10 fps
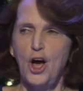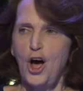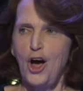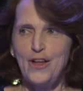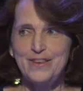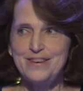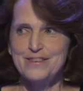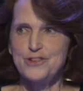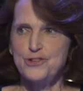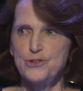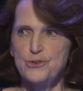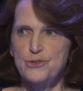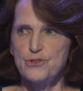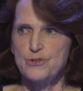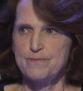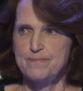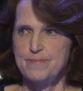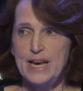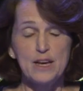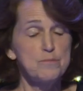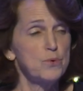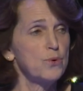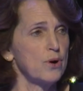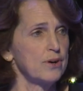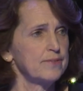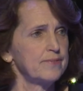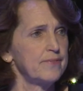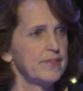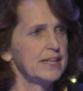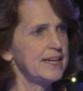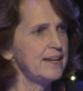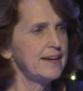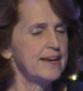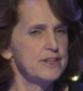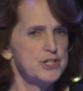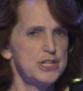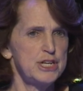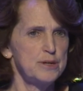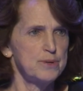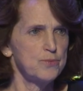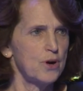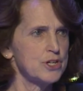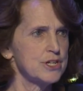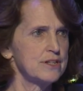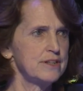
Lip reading: On these issues and more, the LeadingAge team in Washington,